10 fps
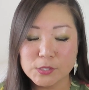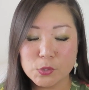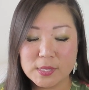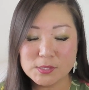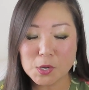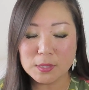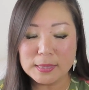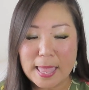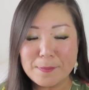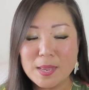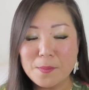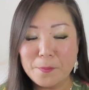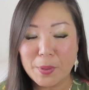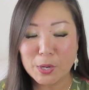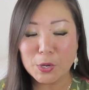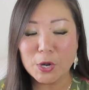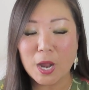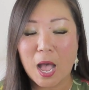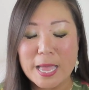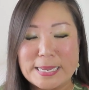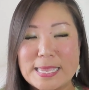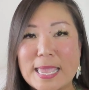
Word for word: So these are lemon butter honey